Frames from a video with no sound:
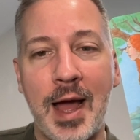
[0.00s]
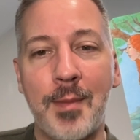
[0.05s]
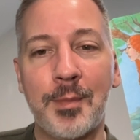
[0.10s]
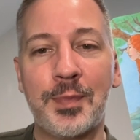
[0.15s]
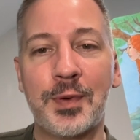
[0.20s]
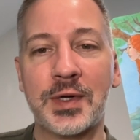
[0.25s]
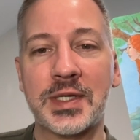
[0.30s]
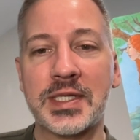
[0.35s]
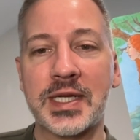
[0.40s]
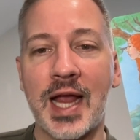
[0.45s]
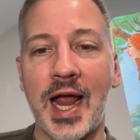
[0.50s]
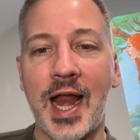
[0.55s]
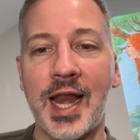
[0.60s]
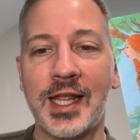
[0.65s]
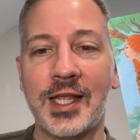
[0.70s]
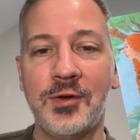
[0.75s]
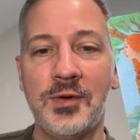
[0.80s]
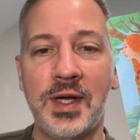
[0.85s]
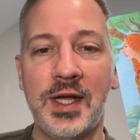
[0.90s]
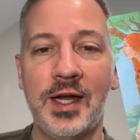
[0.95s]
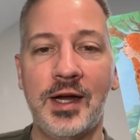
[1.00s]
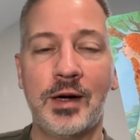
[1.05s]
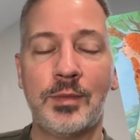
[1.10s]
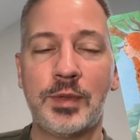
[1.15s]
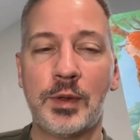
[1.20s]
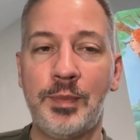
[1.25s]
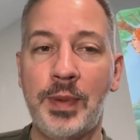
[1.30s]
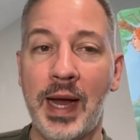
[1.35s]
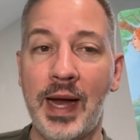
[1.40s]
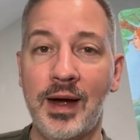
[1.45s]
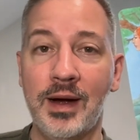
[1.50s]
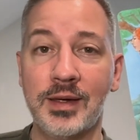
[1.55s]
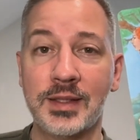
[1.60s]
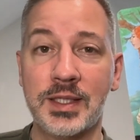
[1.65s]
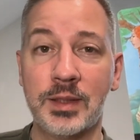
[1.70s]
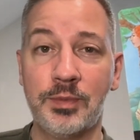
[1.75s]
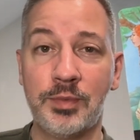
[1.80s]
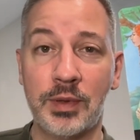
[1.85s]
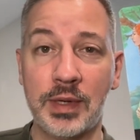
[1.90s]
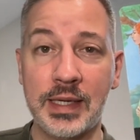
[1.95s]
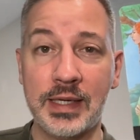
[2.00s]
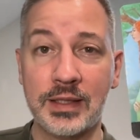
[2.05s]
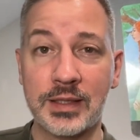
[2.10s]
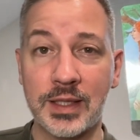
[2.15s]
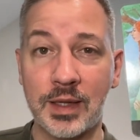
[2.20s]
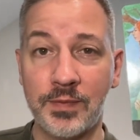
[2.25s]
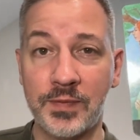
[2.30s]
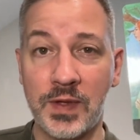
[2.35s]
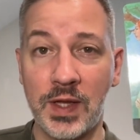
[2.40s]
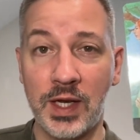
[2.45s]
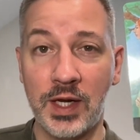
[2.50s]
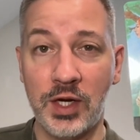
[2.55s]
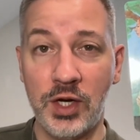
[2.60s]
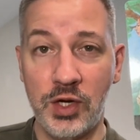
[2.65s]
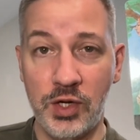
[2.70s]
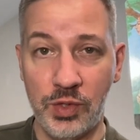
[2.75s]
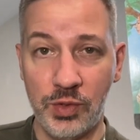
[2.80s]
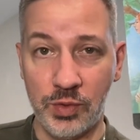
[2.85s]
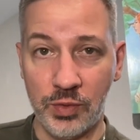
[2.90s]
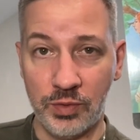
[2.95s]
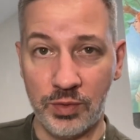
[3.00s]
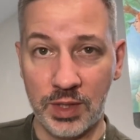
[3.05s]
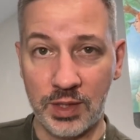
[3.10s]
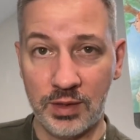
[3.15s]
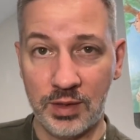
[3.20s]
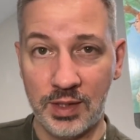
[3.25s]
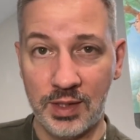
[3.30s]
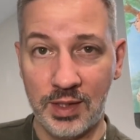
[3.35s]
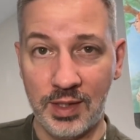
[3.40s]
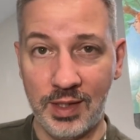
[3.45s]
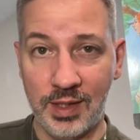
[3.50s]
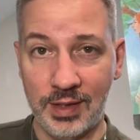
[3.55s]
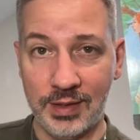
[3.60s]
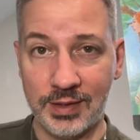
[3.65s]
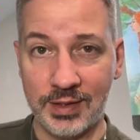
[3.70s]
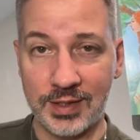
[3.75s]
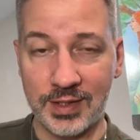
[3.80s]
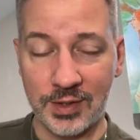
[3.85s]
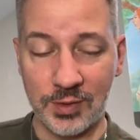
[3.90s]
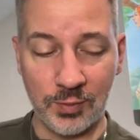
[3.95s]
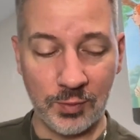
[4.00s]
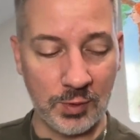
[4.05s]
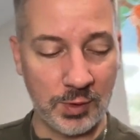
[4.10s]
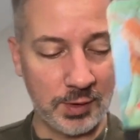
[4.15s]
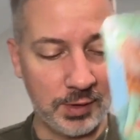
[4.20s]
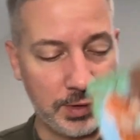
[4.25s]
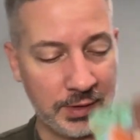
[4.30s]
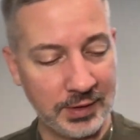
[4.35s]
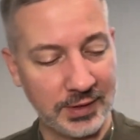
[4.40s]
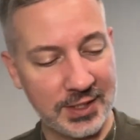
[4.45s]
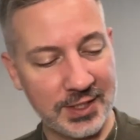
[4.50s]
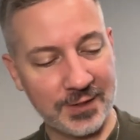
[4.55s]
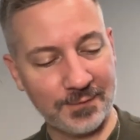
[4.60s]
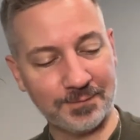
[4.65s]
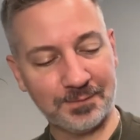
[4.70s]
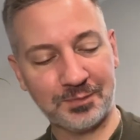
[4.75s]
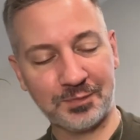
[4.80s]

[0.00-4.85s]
Empress guiding you here. Prepare to bring something new into the world.